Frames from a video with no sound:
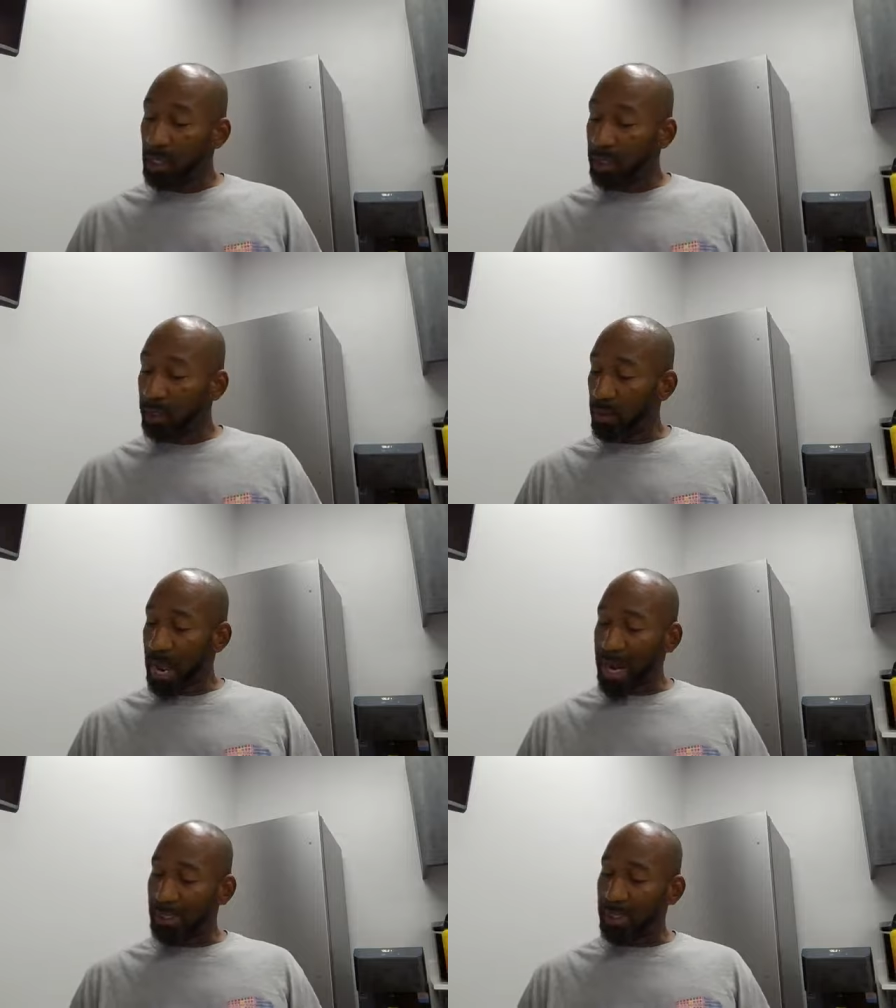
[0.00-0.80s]
So
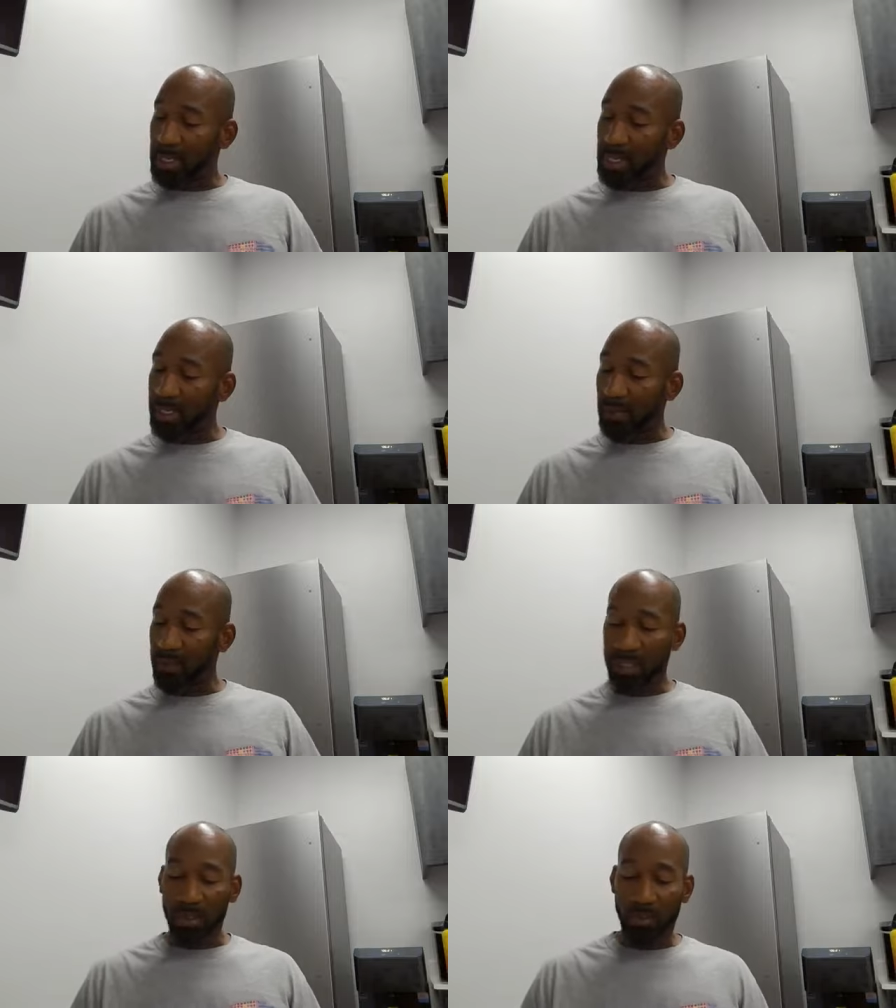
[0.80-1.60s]
Acts
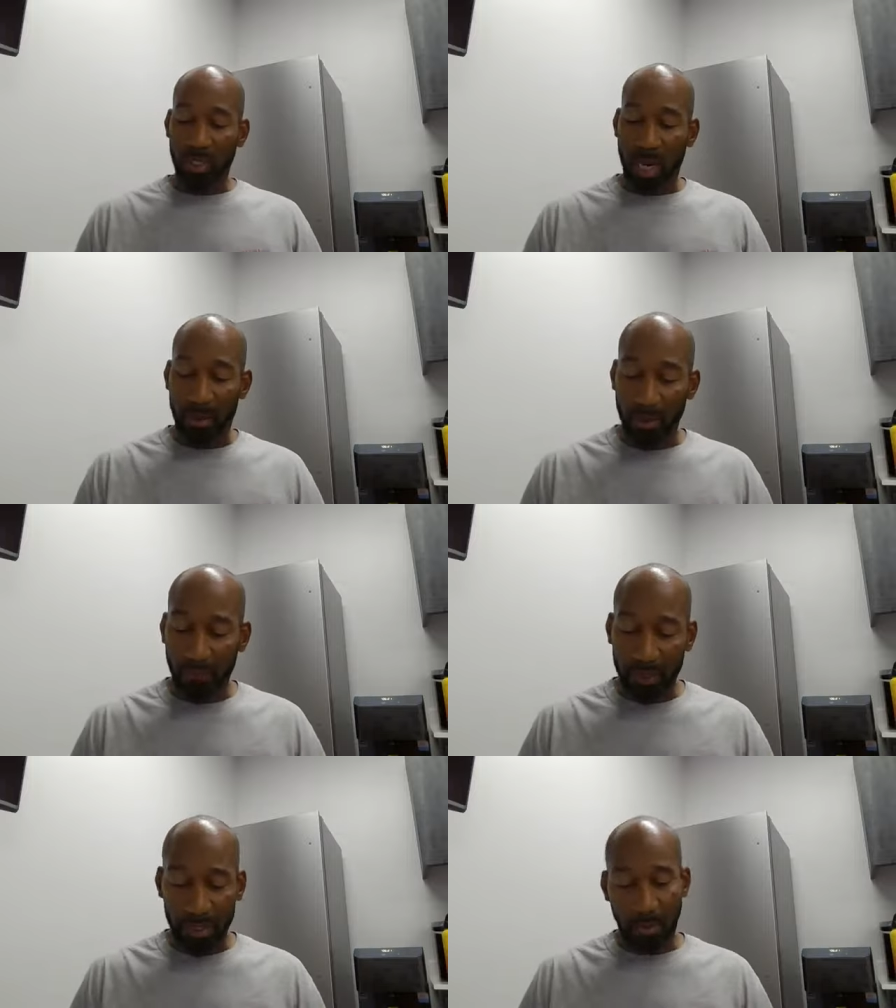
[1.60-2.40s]
17, 29, we're going to
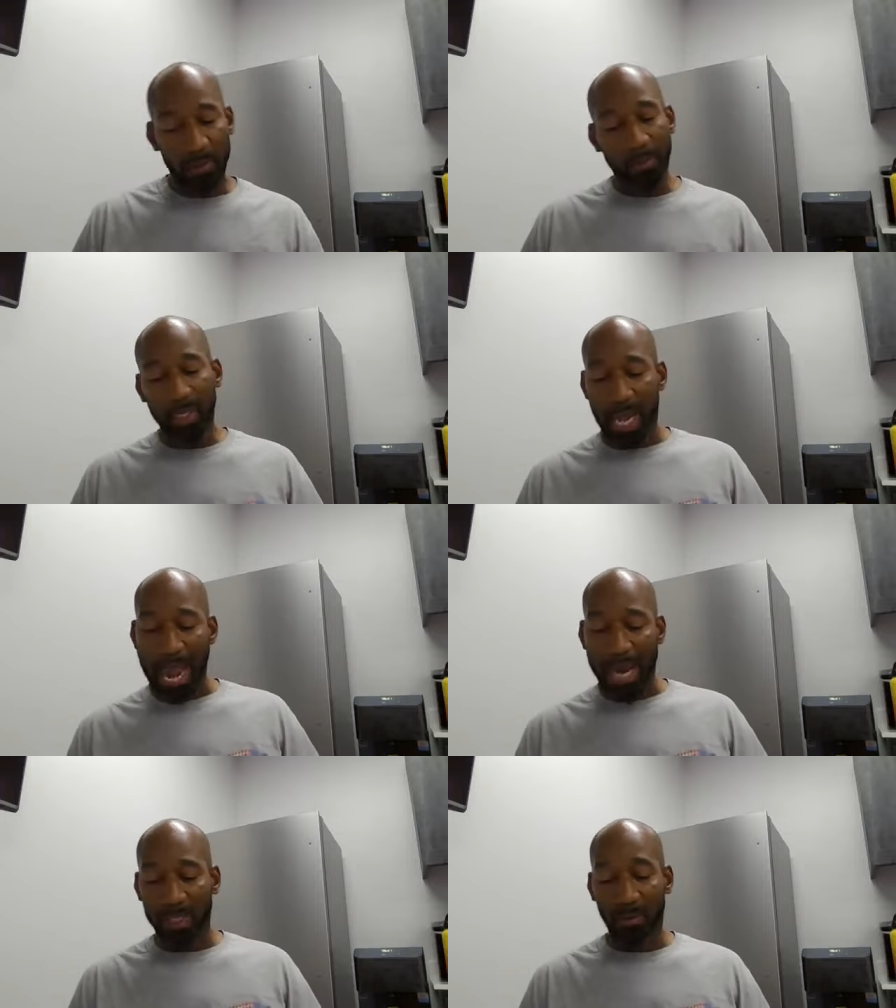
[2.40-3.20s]
finish out the book of
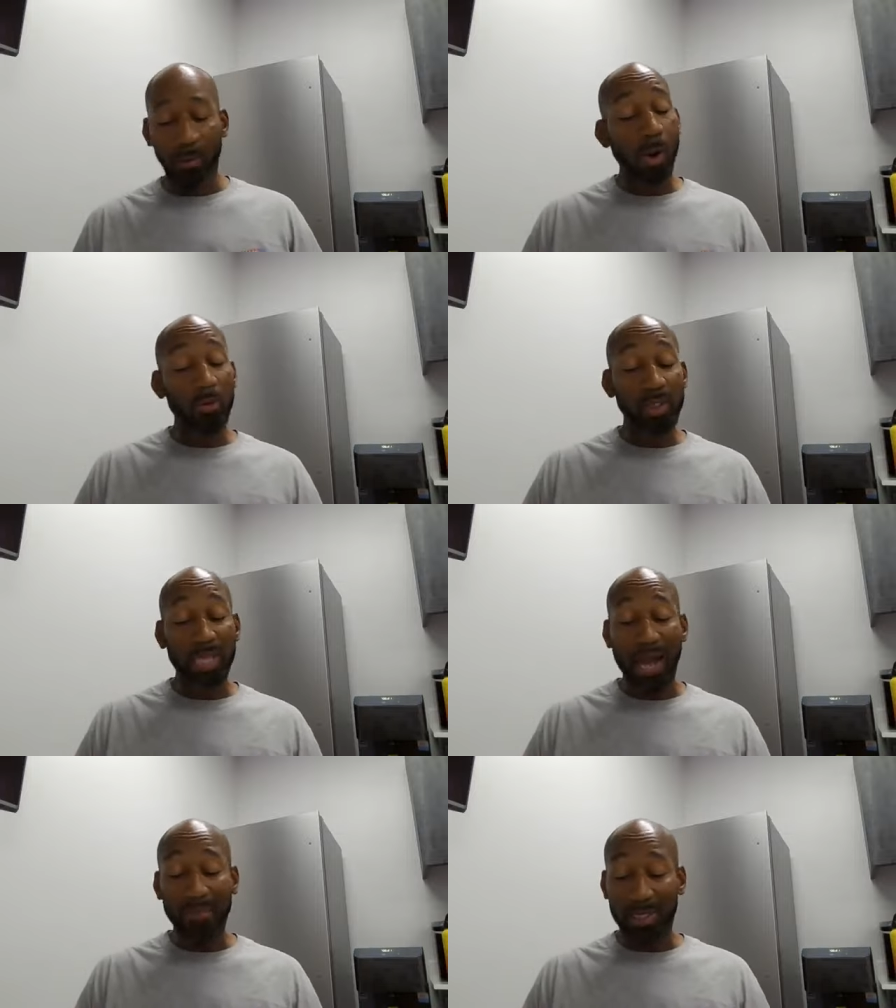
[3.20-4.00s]
Acts. We won't
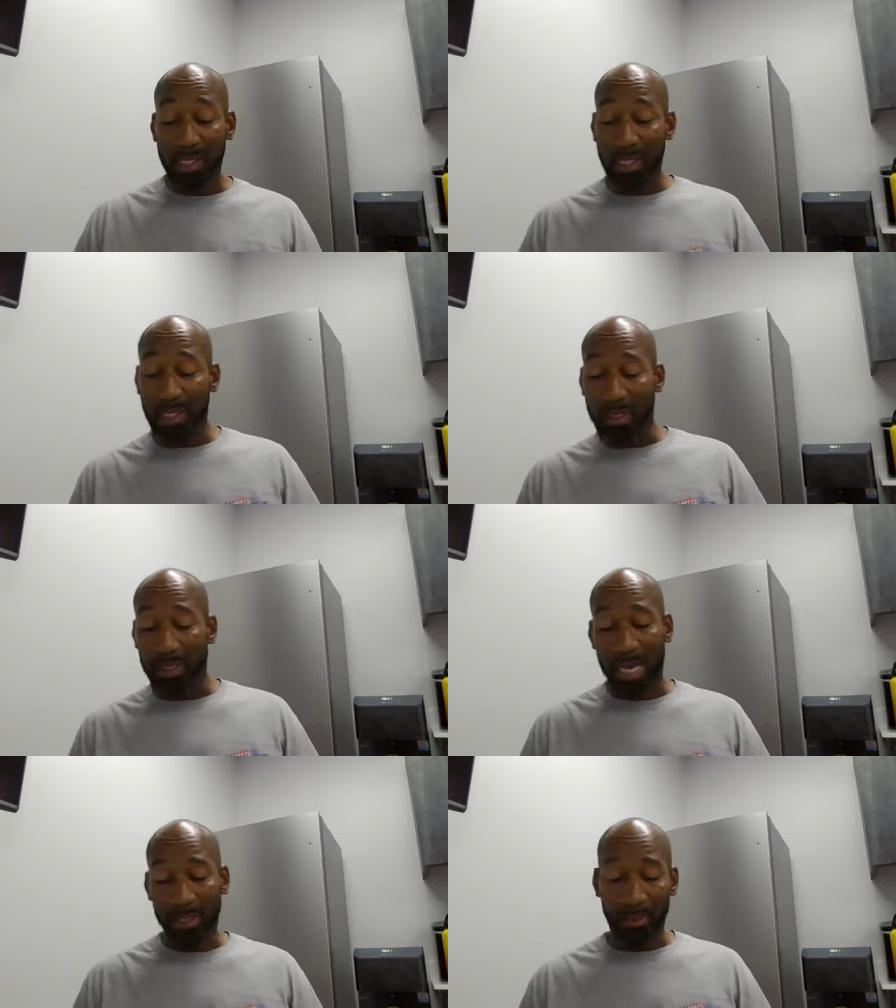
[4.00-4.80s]
stop till it looks
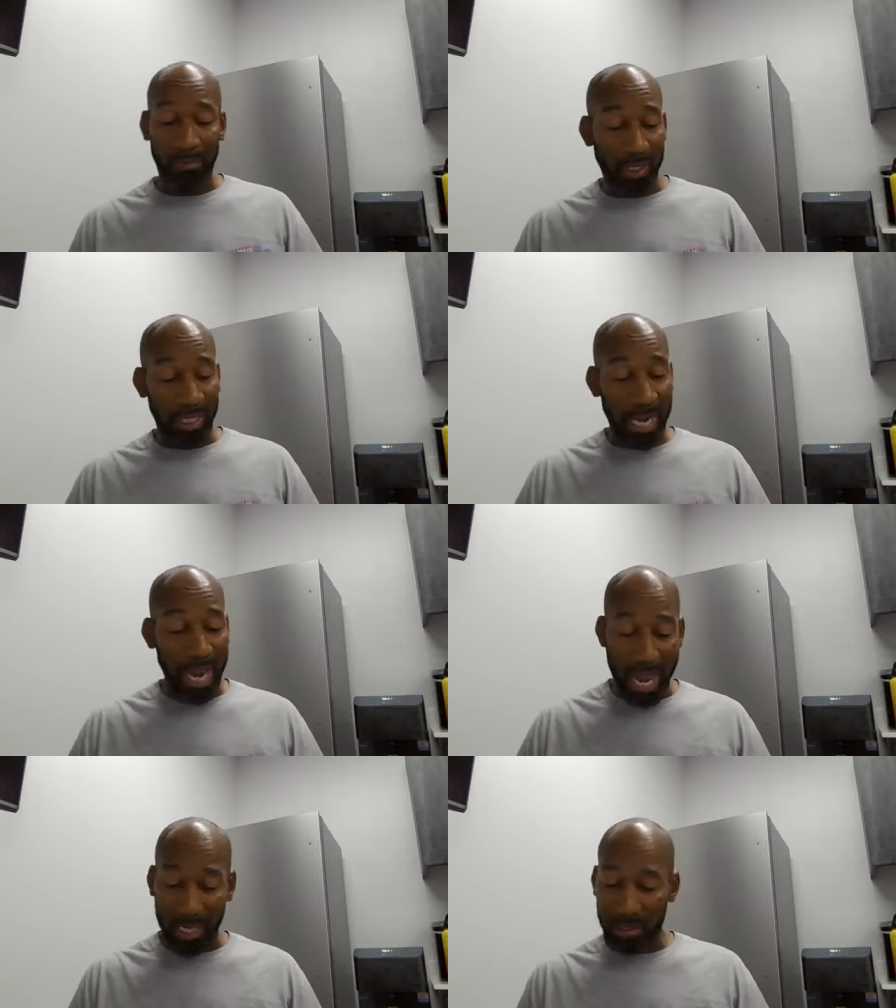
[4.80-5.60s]
like the book of
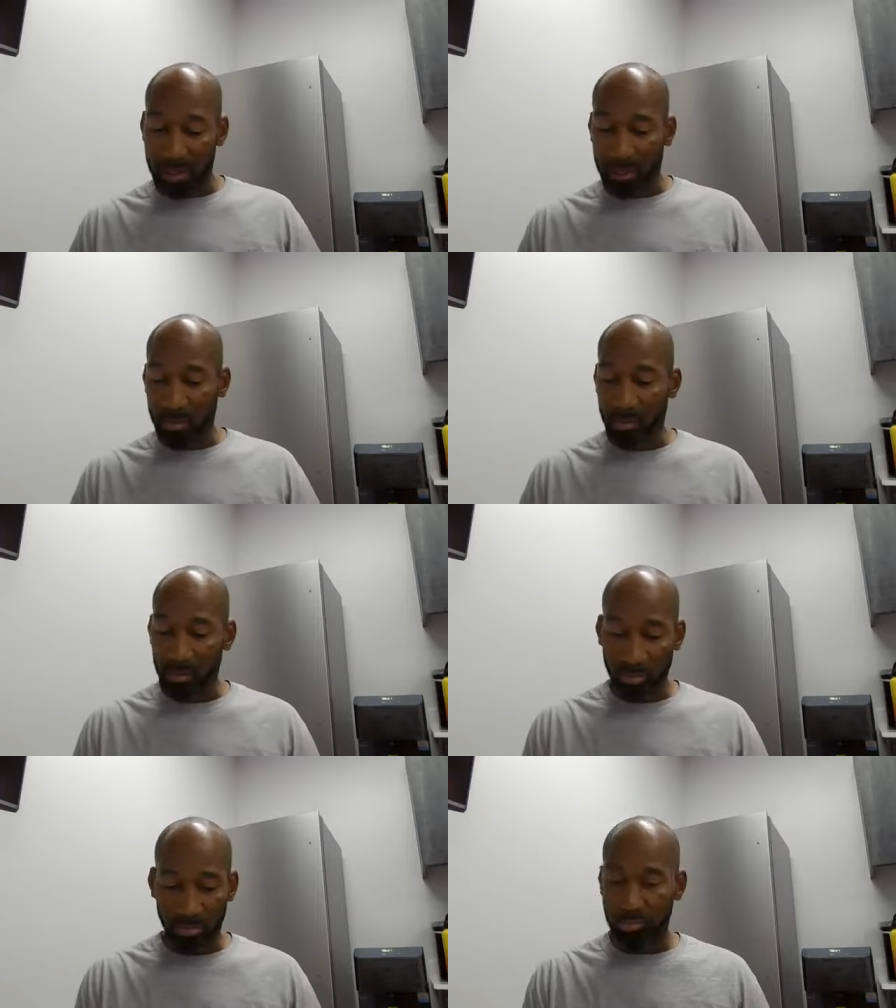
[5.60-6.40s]
Acts
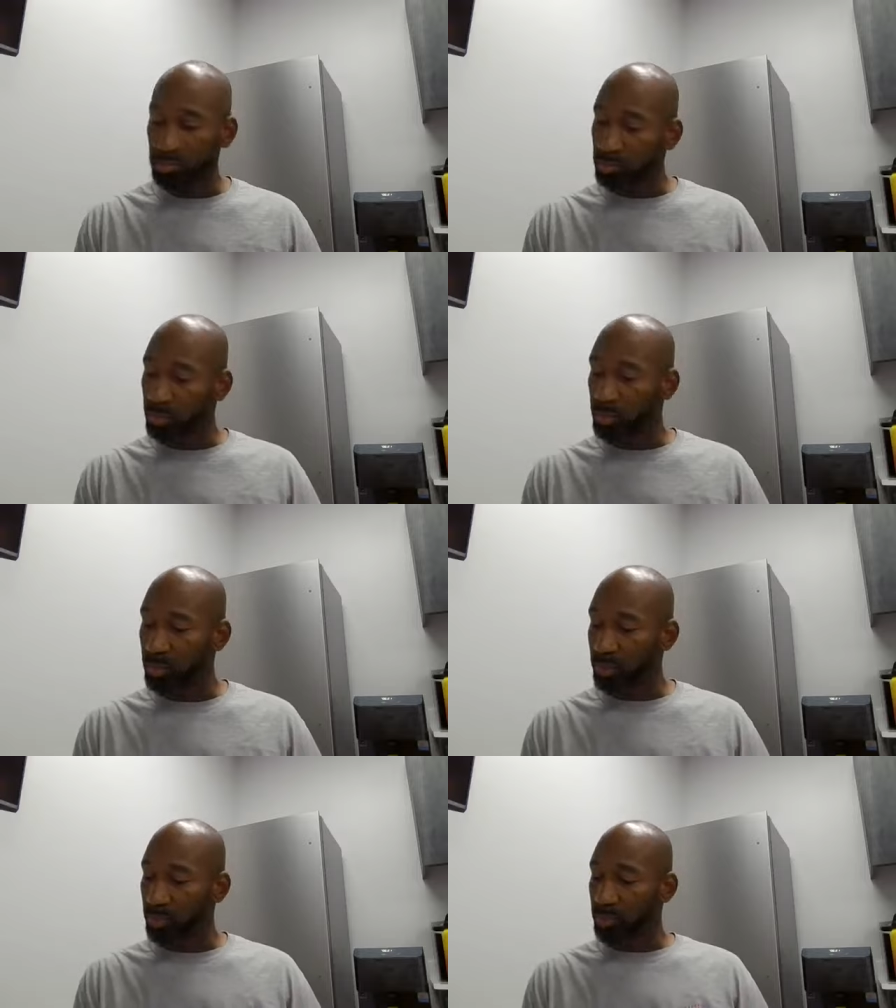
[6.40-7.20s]

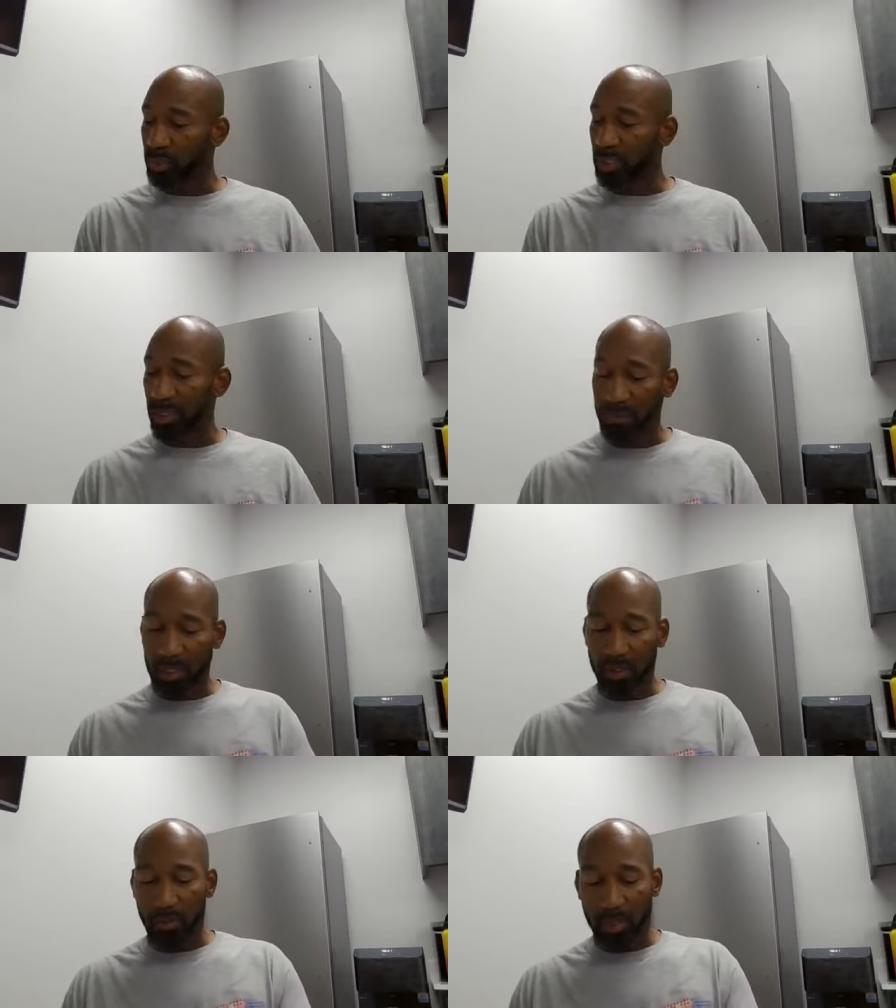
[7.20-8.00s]

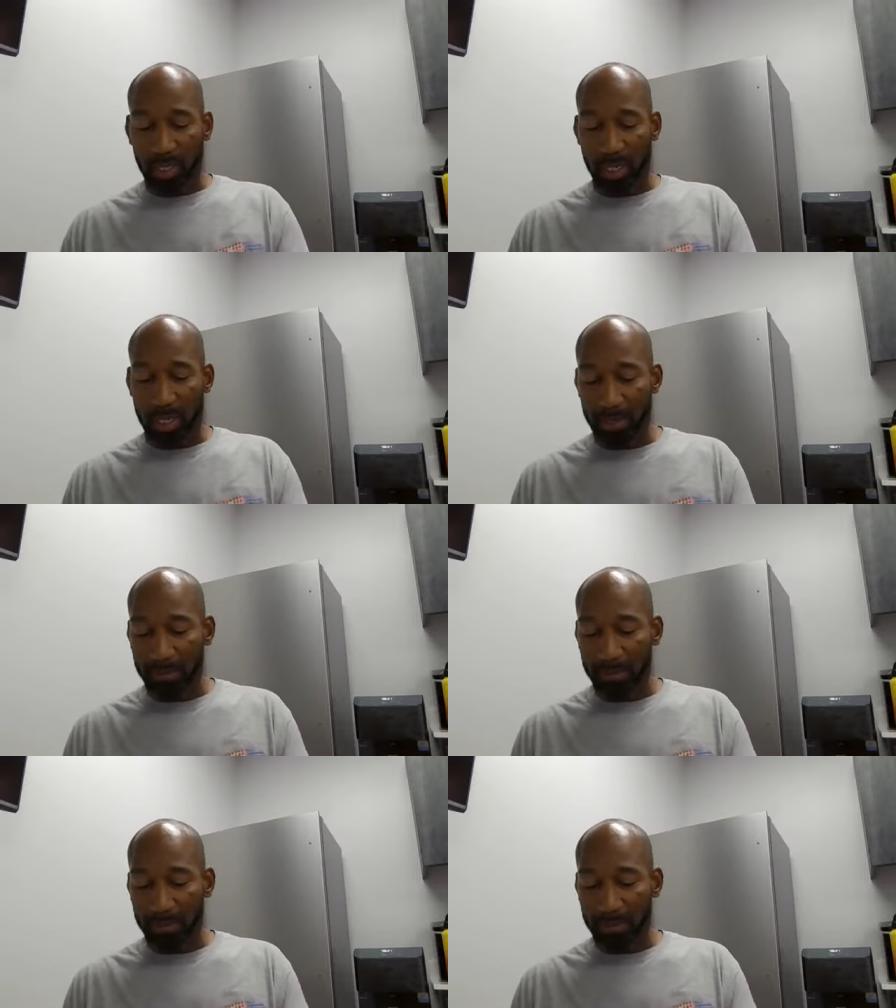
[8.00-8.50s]
17, 29.